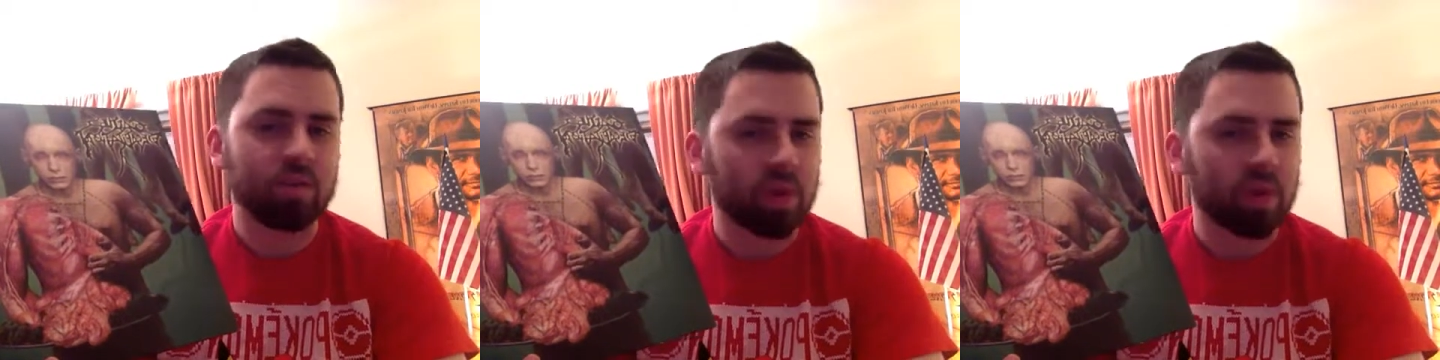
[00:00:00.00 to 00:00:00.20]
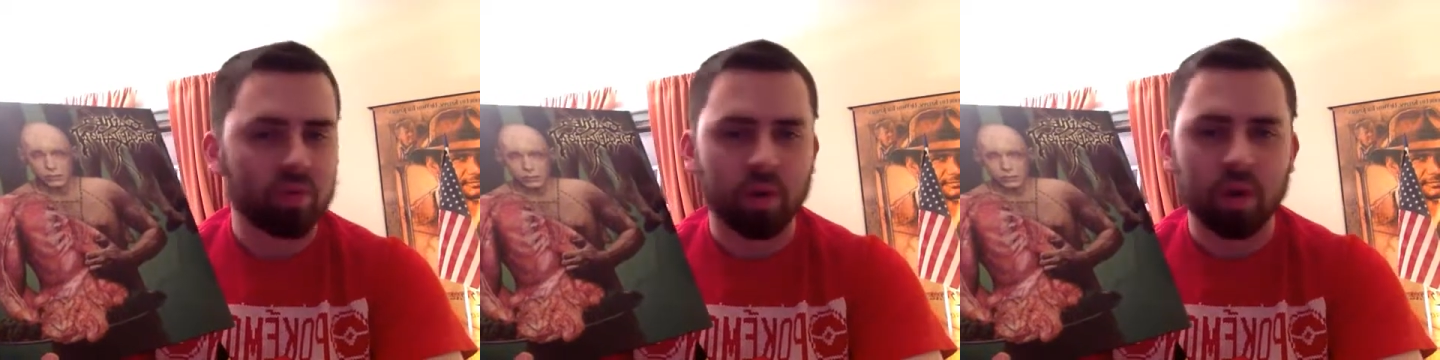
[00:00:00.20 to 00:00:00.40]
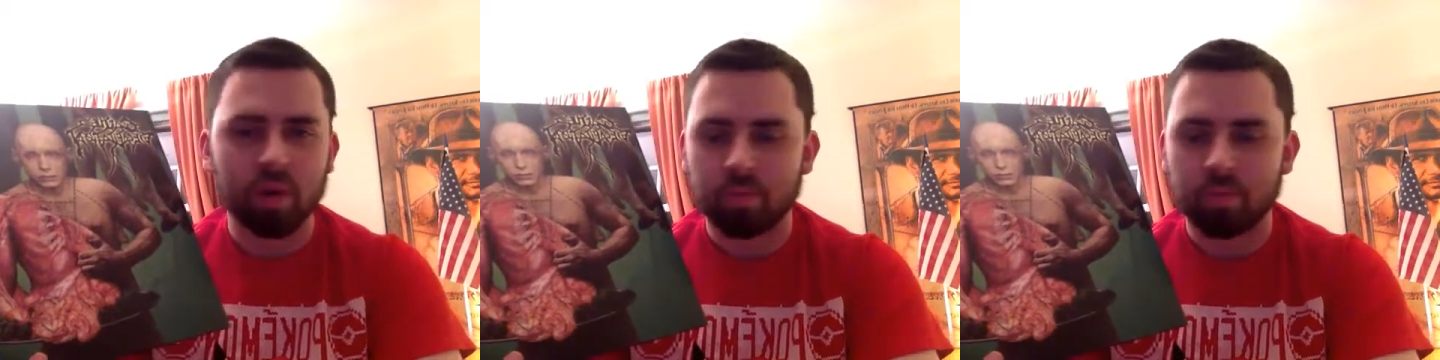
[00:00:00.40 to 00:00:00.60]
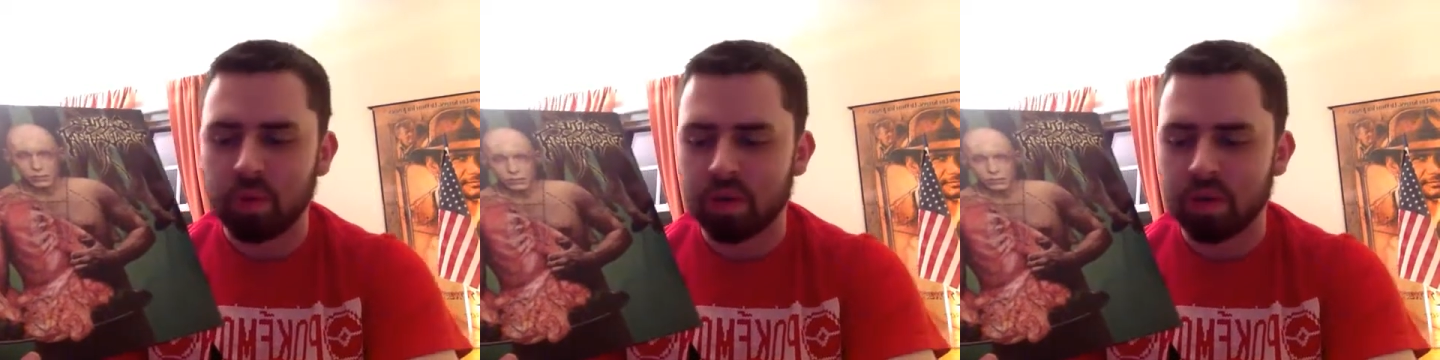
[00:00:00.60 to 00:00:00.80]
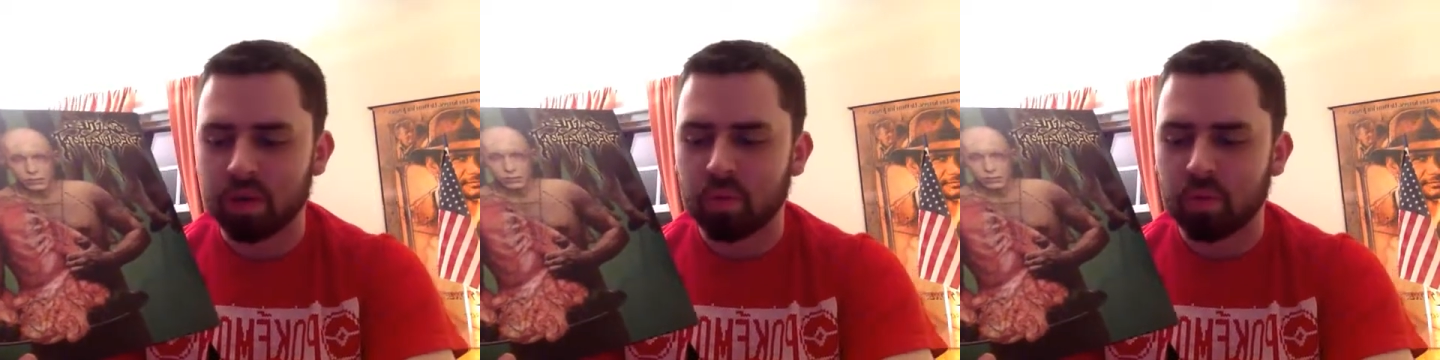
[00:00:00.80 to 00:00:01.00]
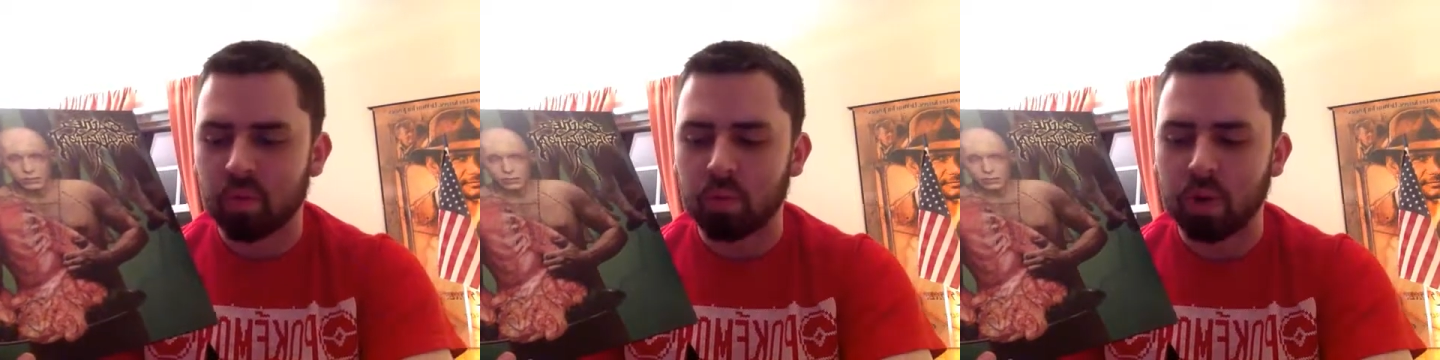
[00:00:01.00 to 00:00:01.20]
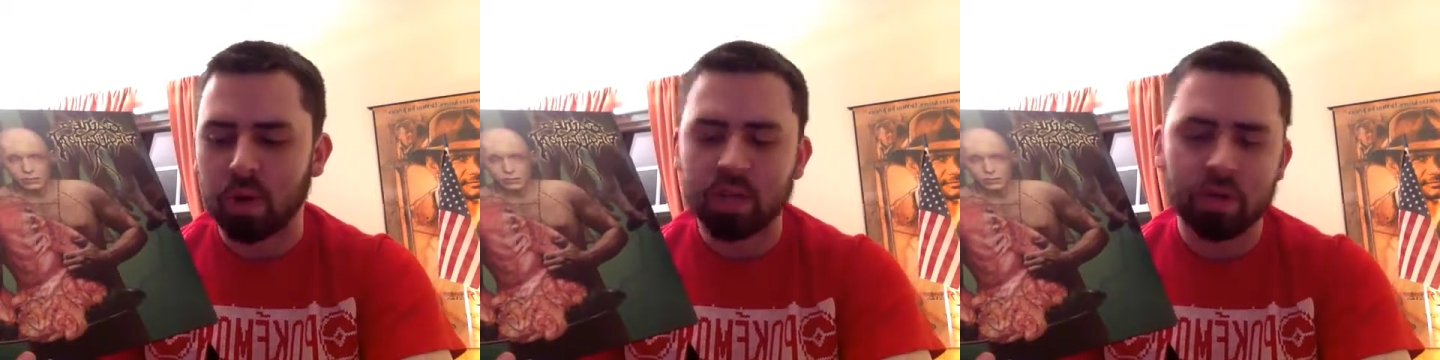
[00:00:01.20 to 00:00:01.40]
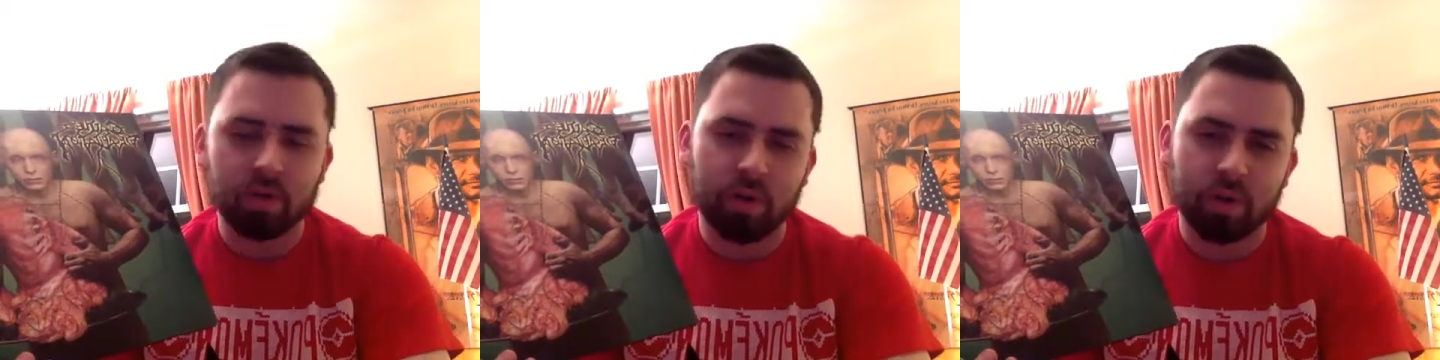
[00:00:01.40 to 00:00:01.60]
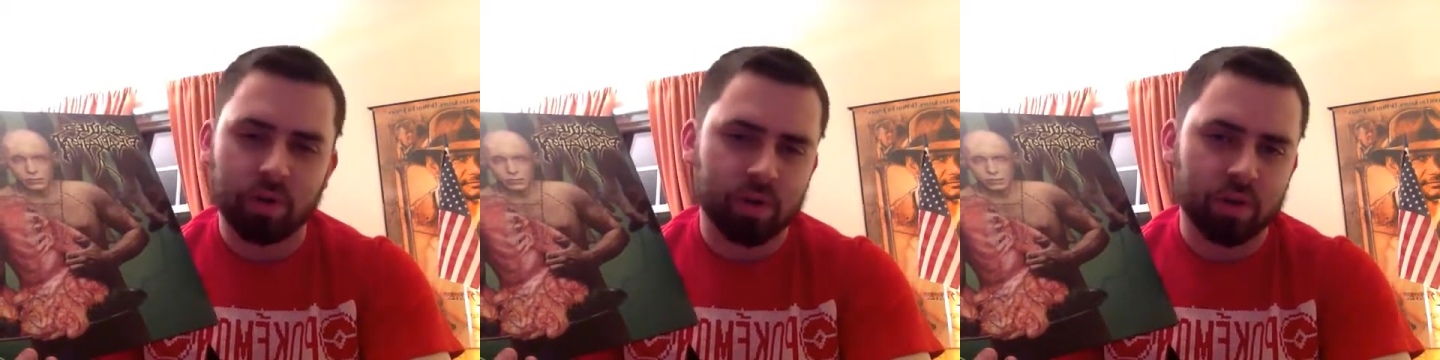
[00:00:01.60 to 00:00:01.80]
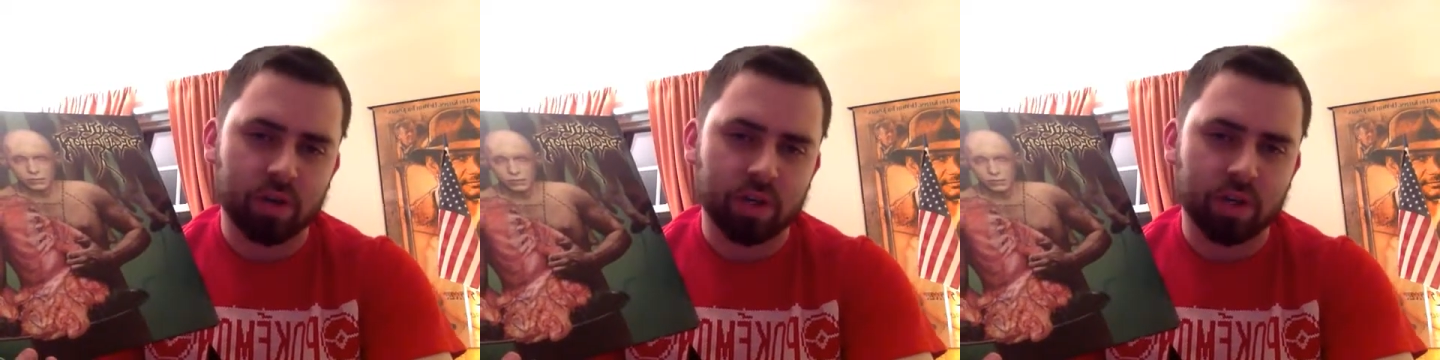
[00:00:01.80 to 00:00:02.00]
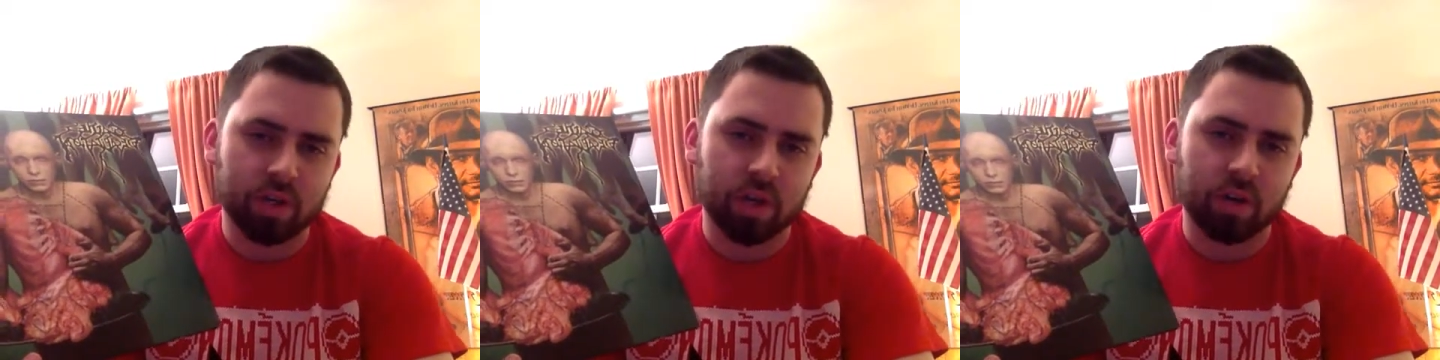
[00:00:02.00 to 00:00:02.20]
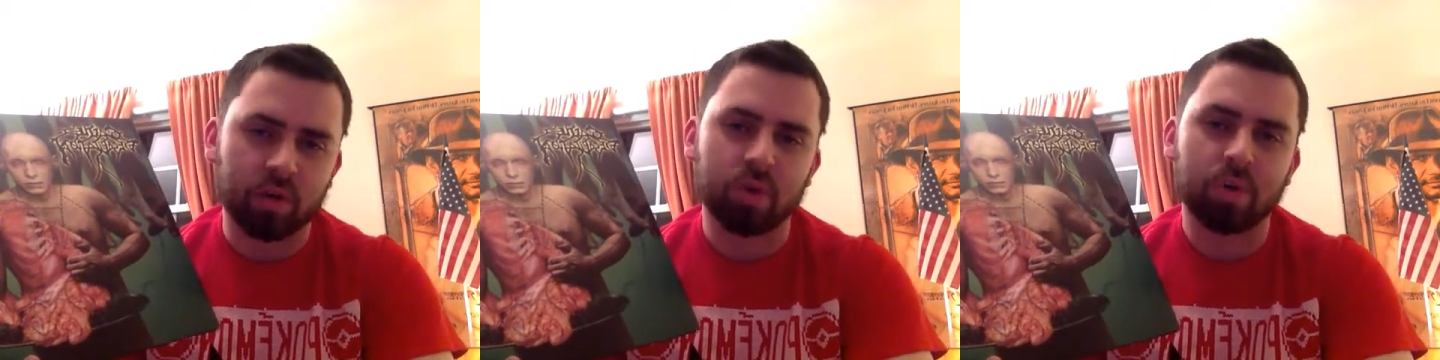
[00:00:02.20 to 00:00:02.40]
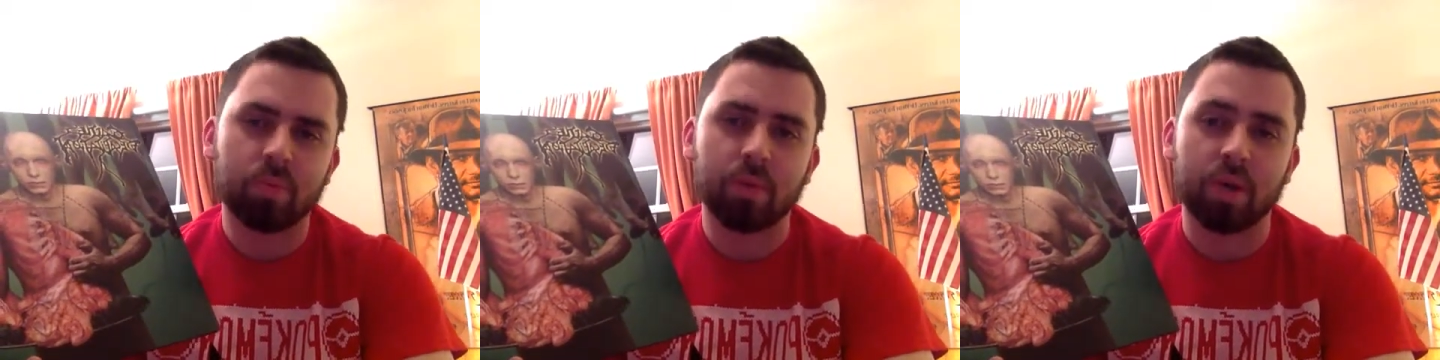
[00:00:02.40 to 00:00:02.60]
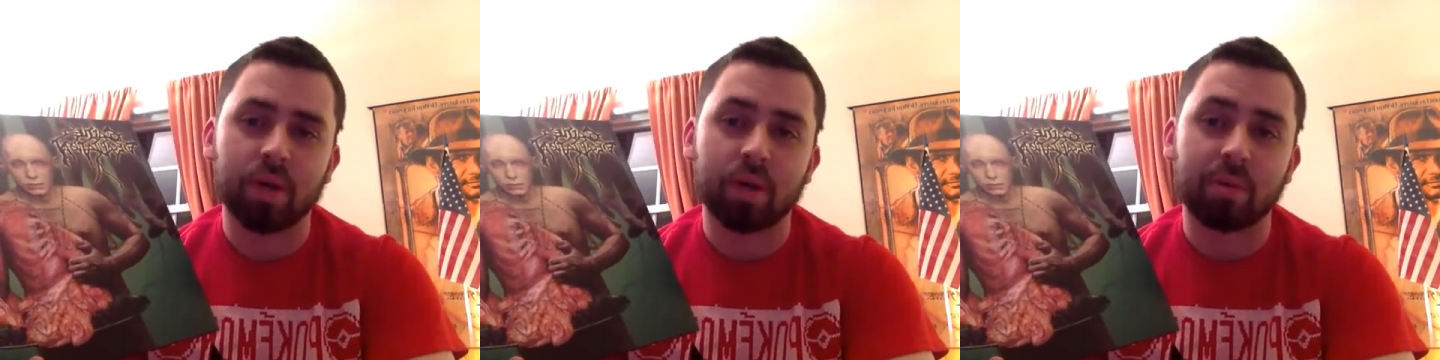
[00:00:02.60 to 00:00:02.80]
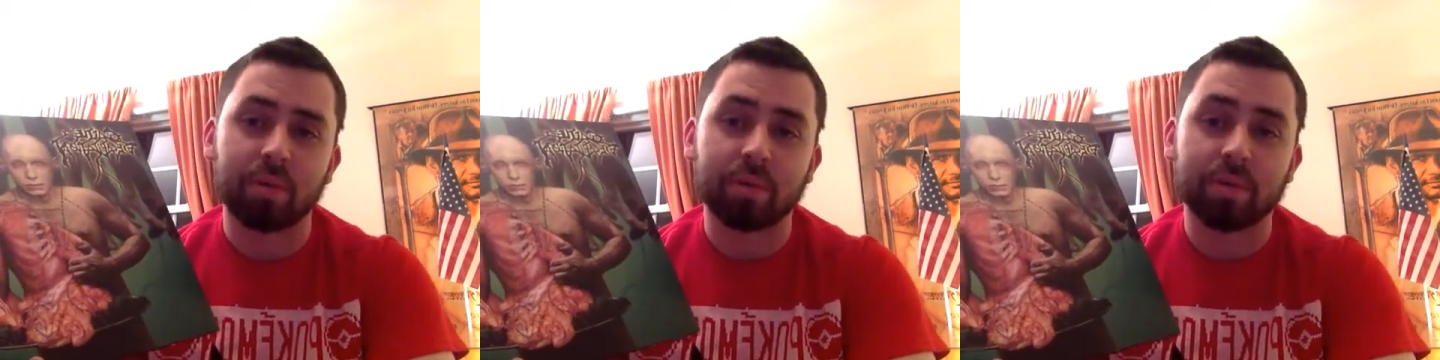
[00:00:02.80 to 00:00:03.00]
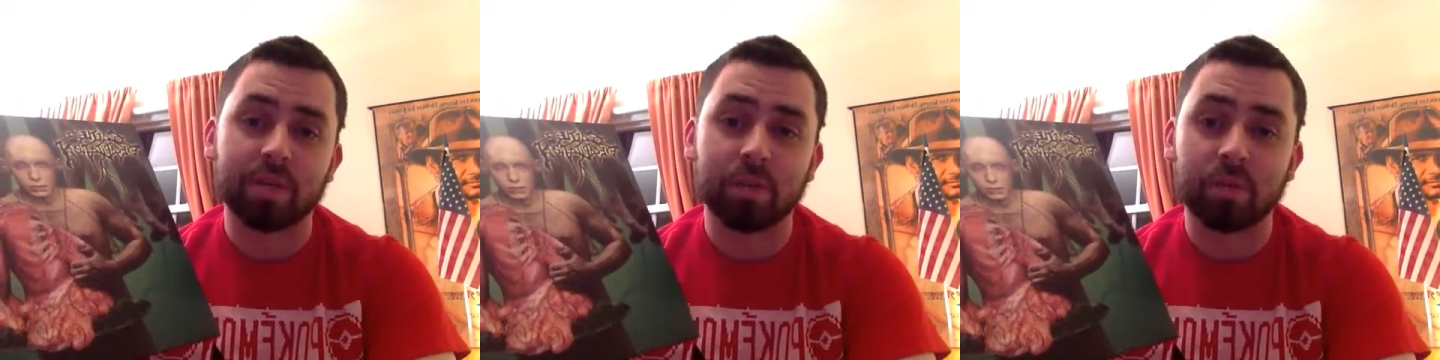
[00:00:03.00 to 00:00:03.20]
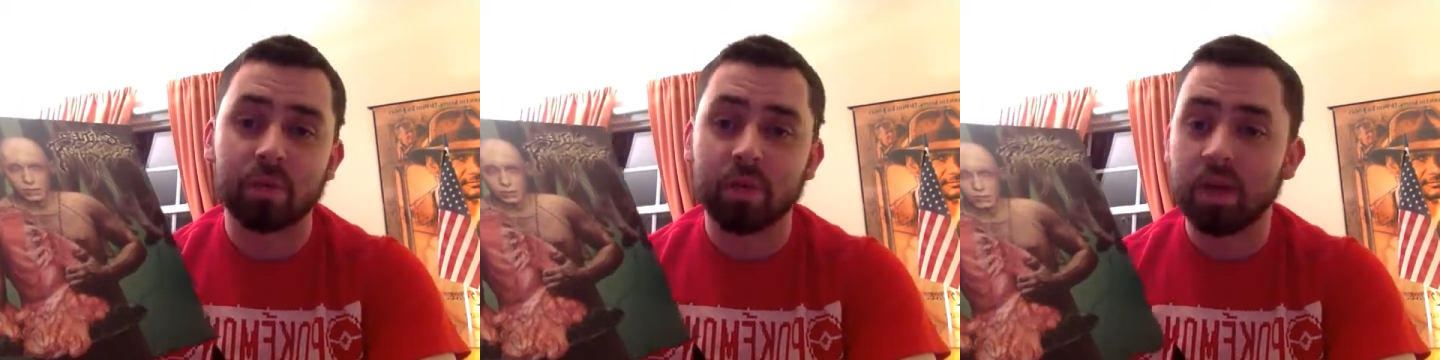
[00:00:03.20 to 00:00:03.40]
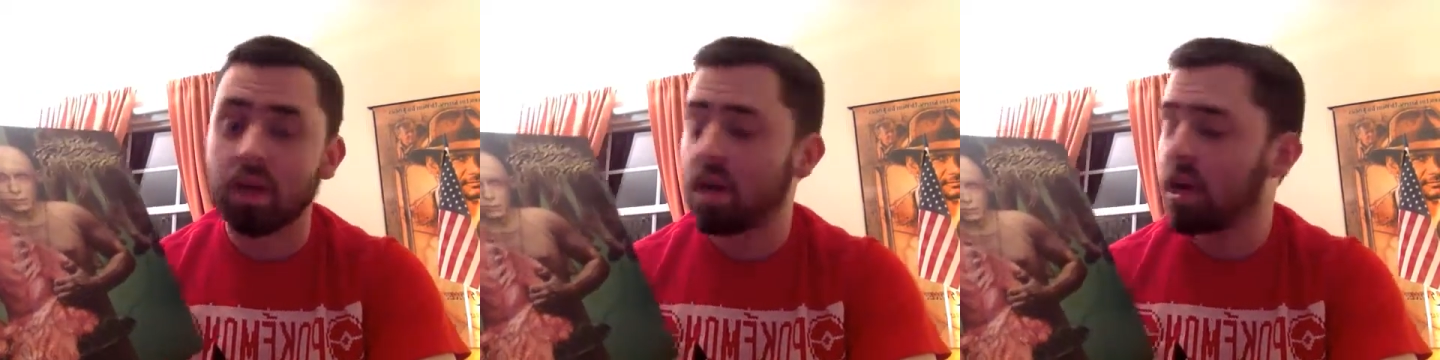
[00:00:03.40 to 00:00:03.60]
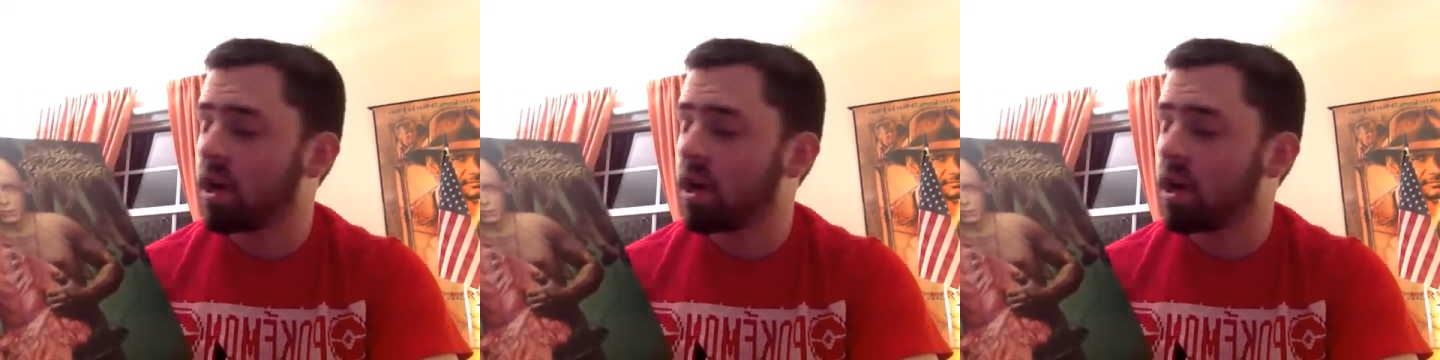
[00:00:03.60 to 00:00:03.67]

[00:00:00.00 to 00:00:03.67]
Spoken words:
That's why I picked up the whole box set rather than just, picking them up separately.